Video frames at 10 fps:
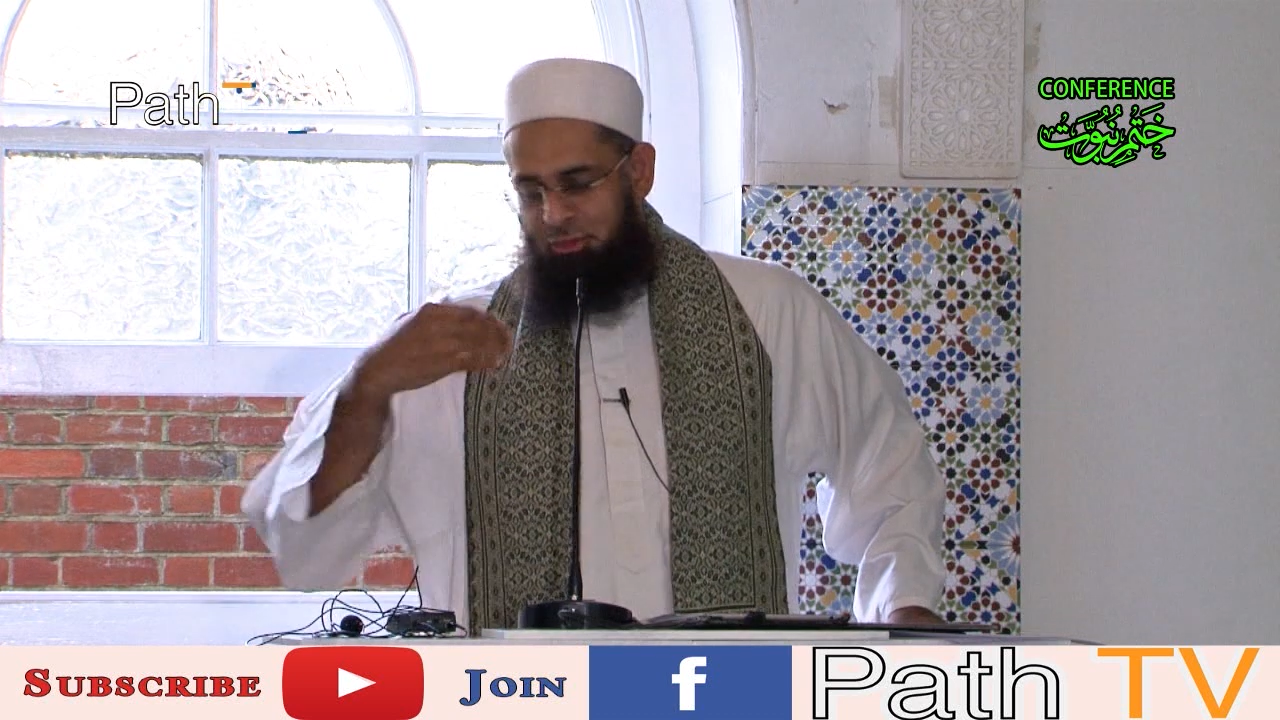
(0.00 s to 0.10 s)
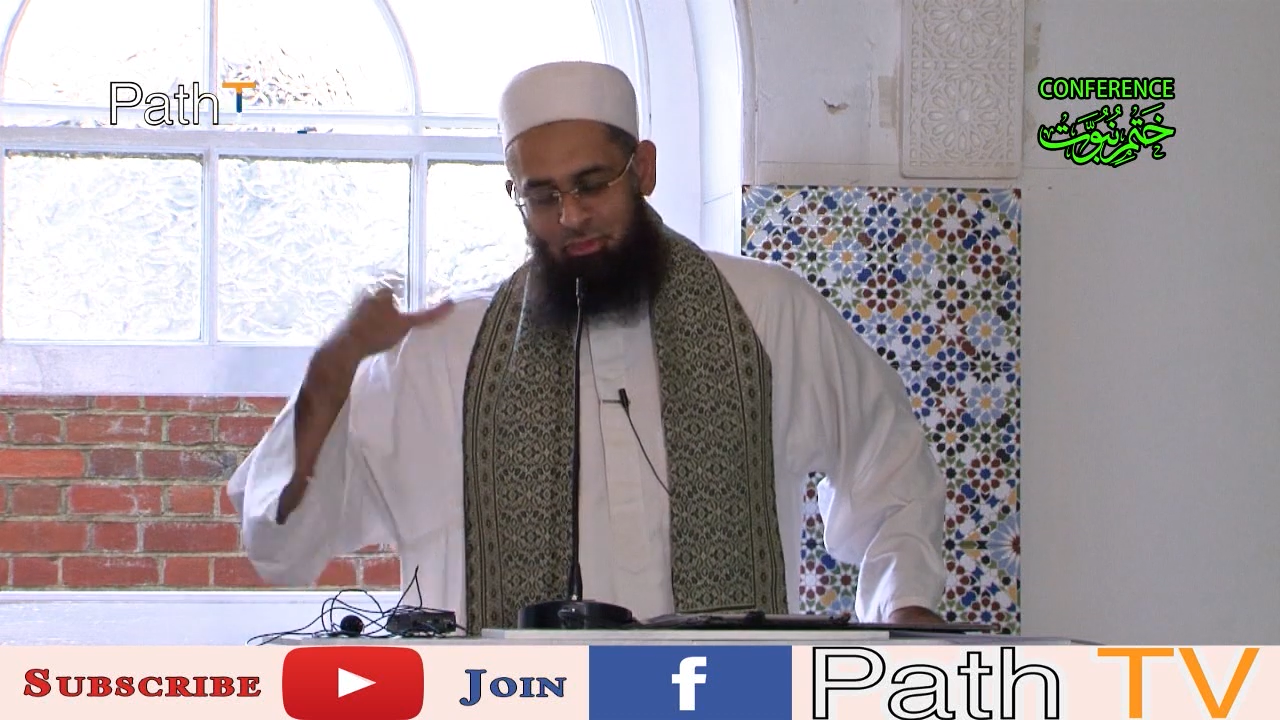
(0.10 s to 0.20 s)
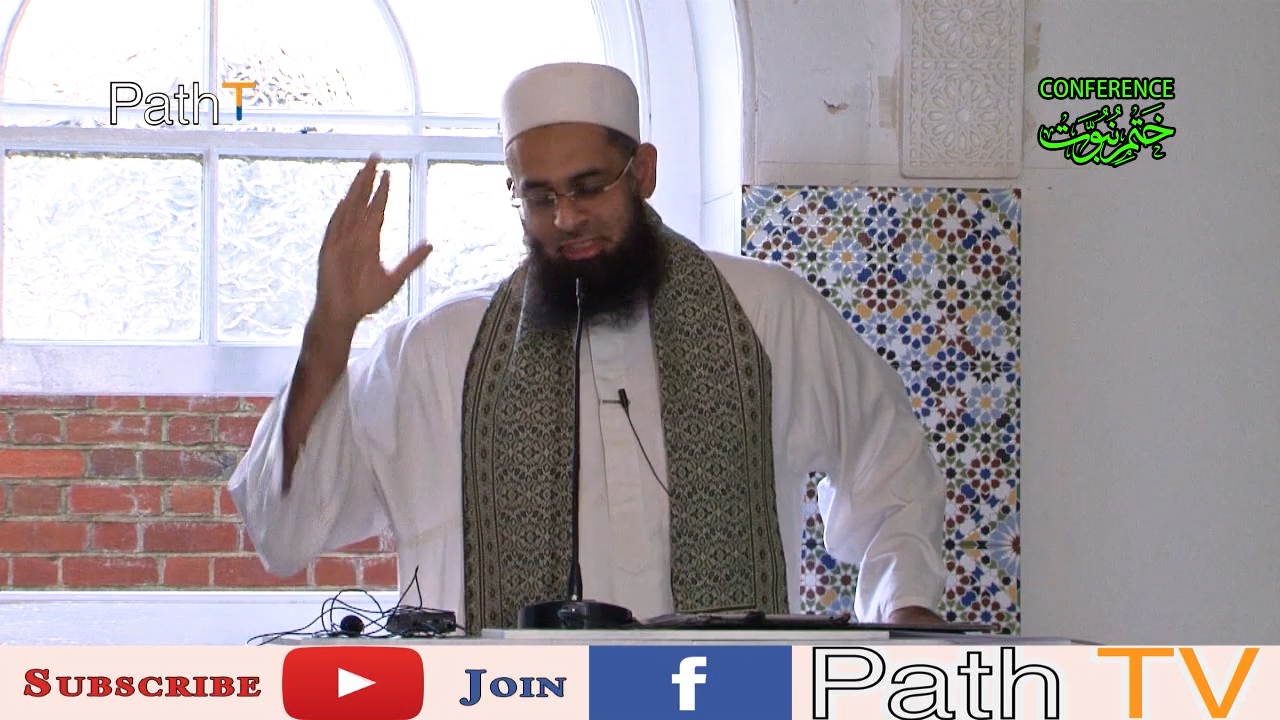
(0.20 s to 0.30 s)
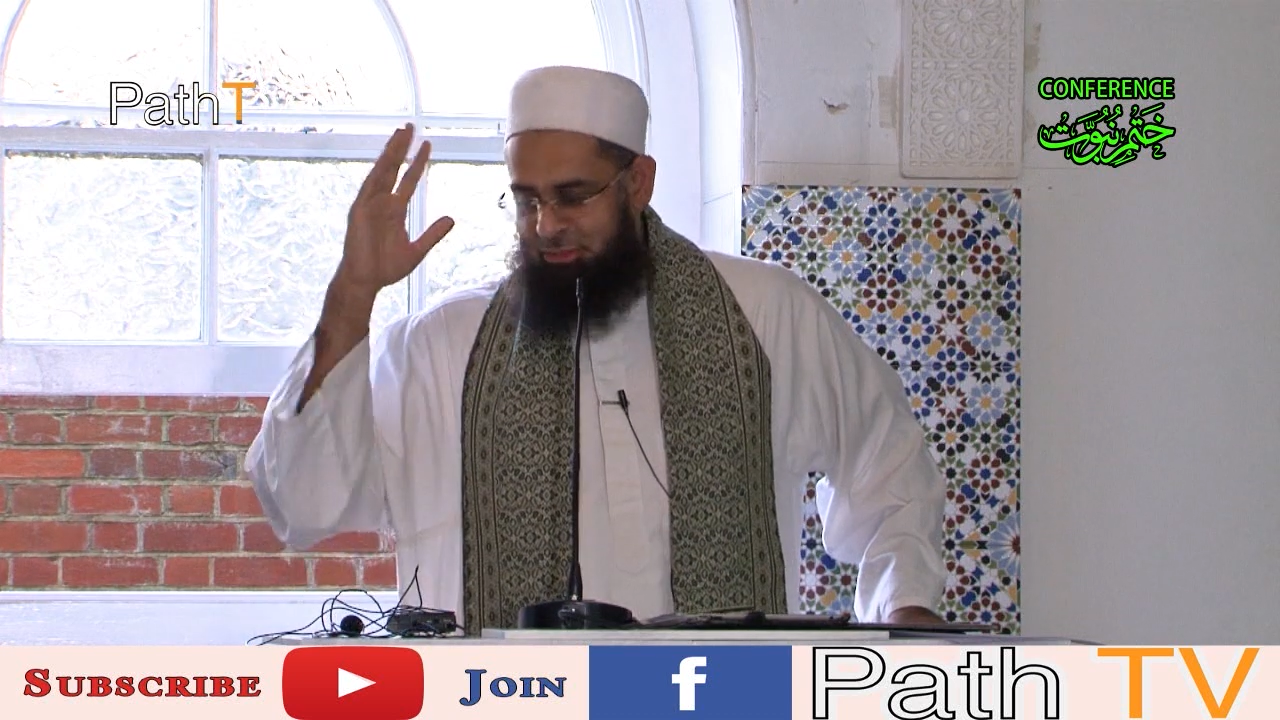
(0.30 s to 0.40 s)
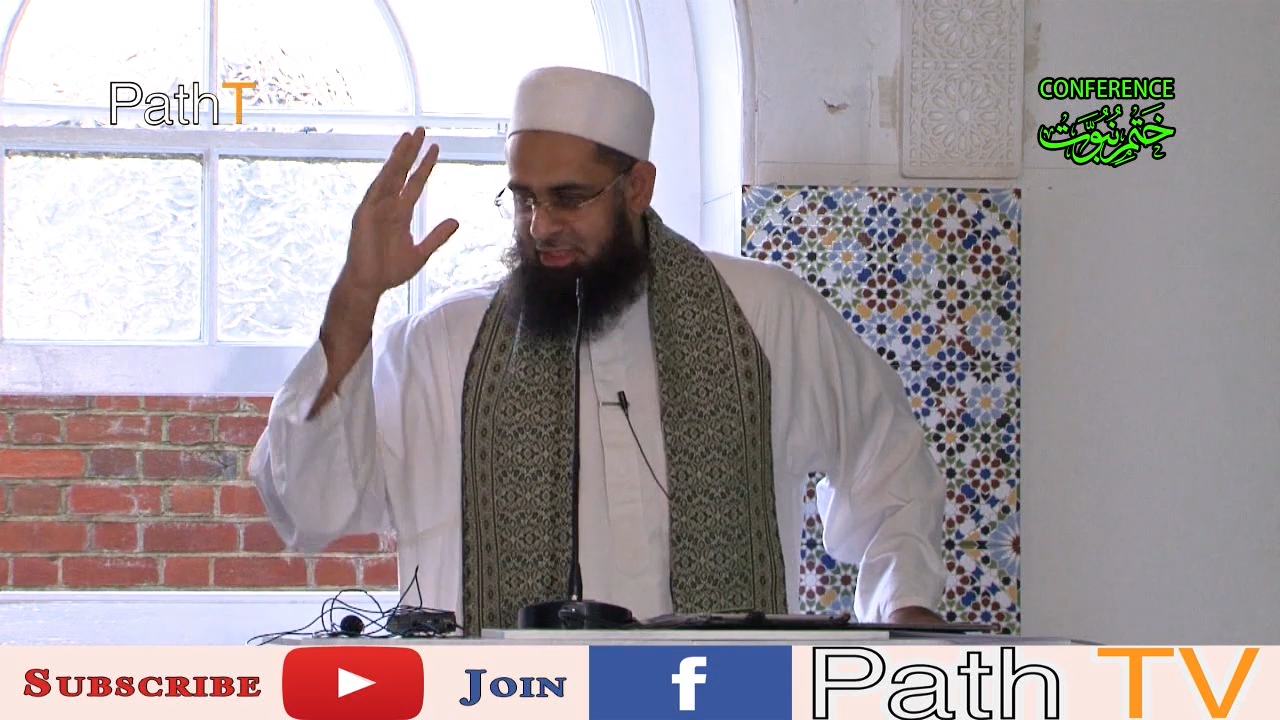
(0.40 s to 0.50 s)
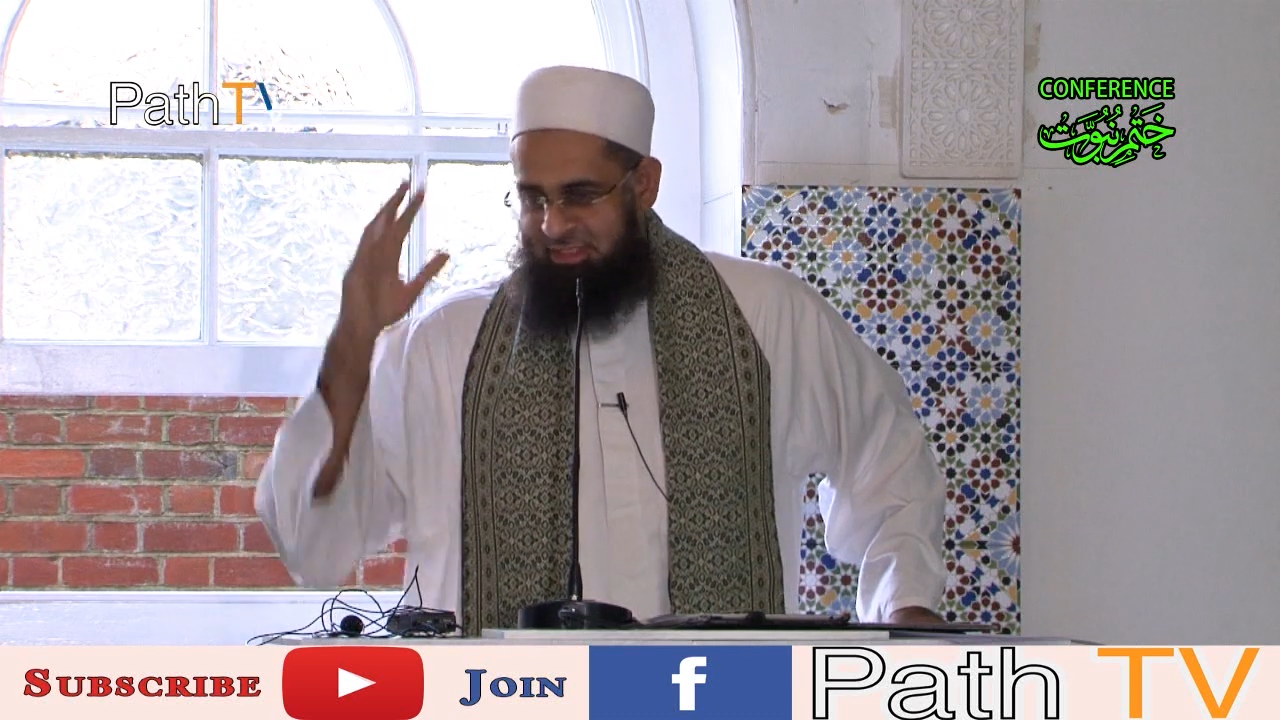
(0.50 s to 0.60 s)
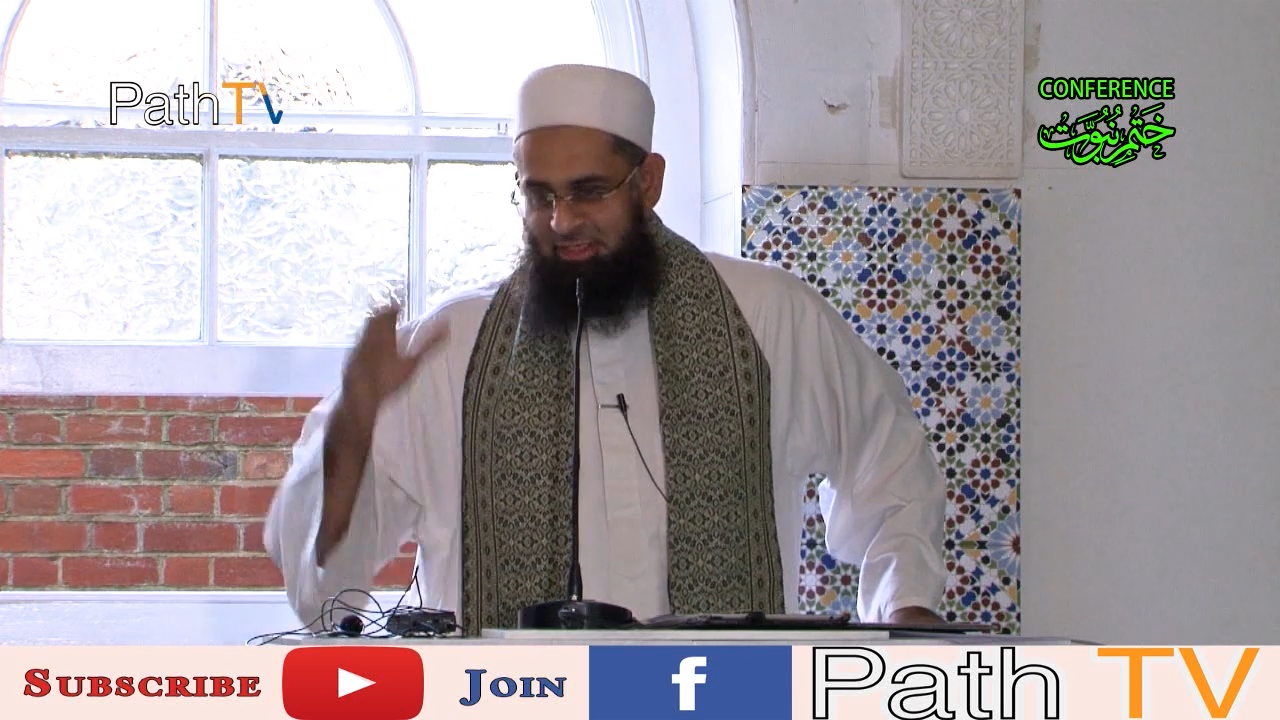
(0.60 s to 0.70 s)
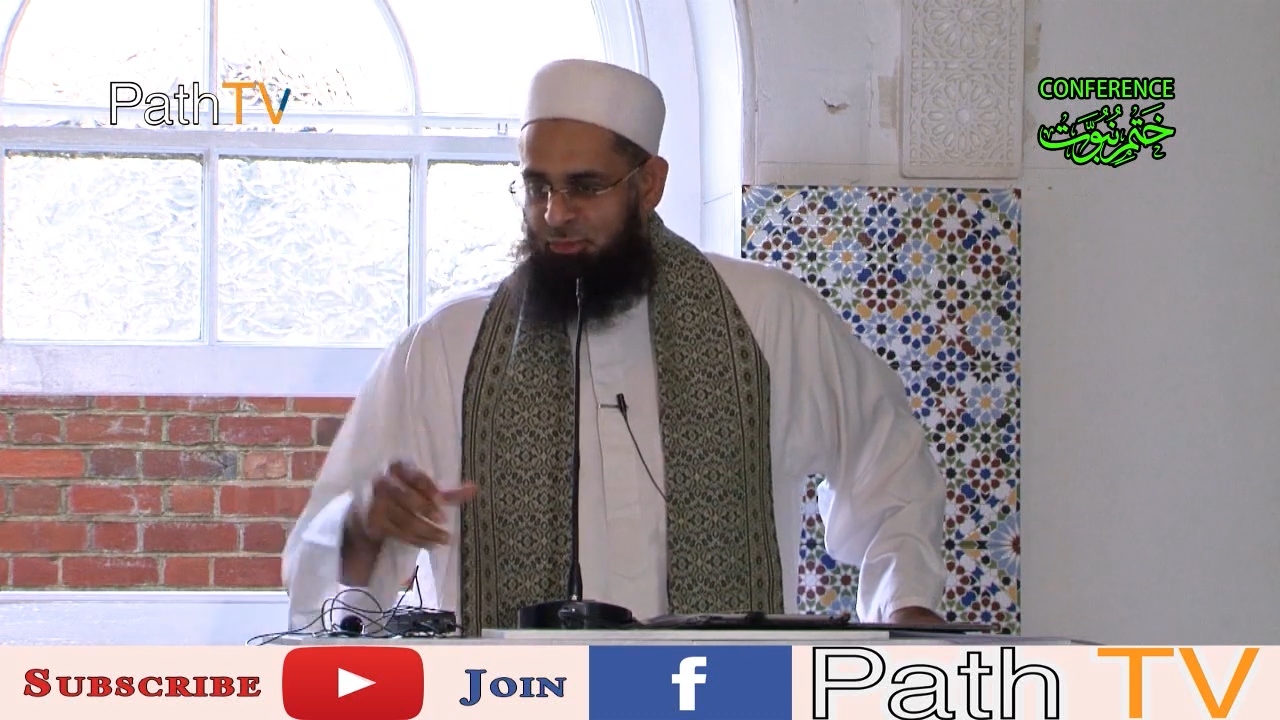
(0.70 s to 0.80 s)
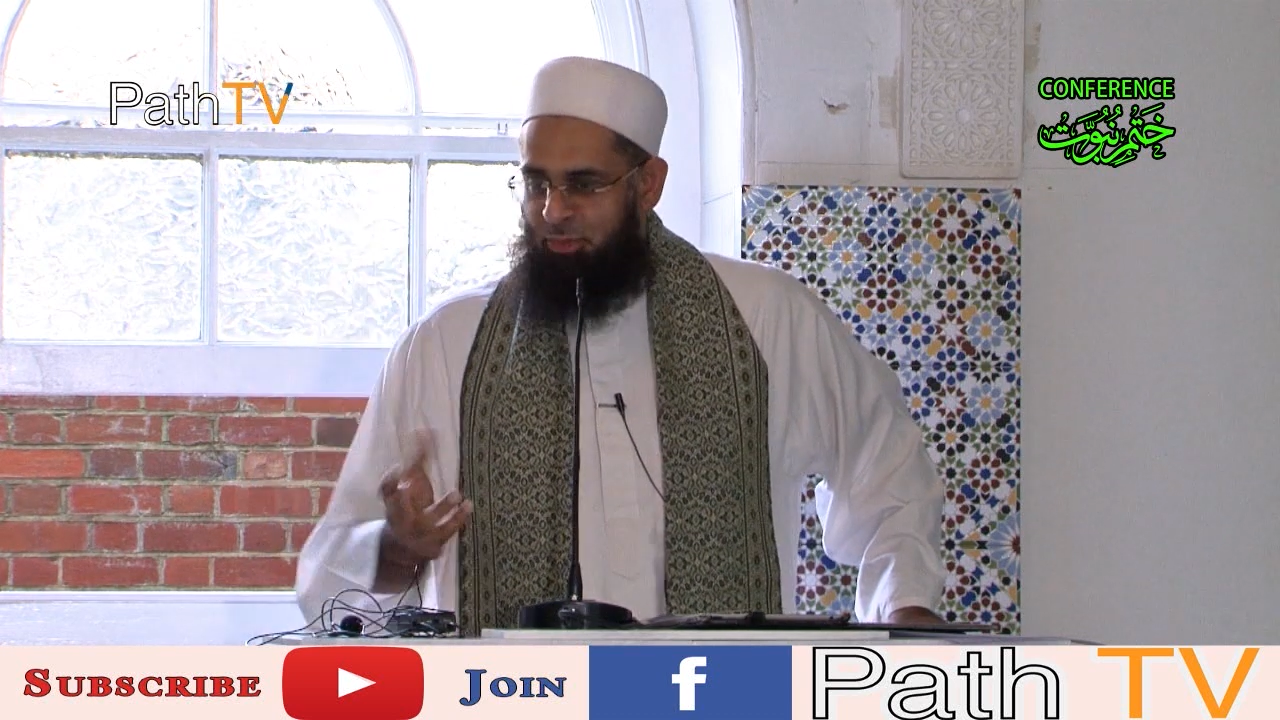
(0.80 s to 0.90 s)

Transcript: 2007